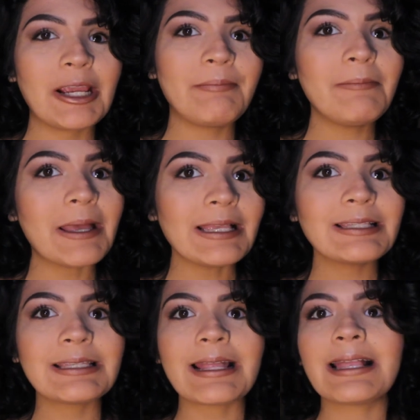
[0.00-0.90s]
tried my
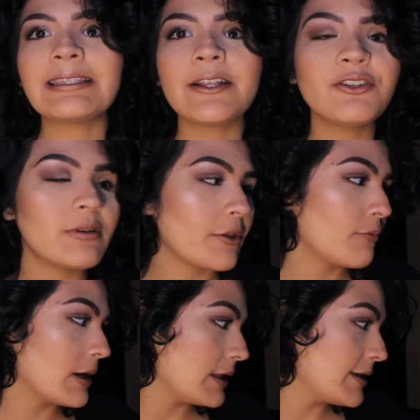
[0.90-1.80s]
best. I guess I could do
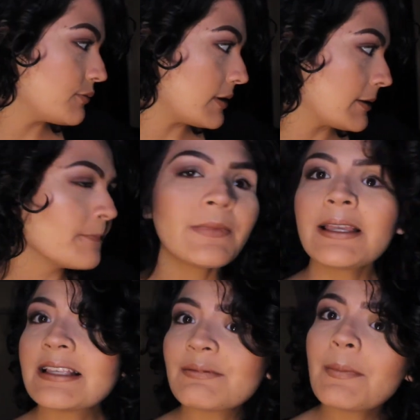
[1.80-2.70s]
another one of these with
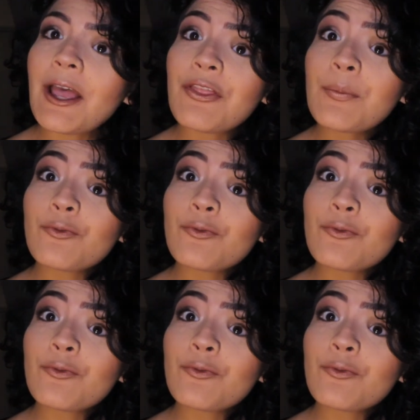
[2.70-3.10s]
some of my other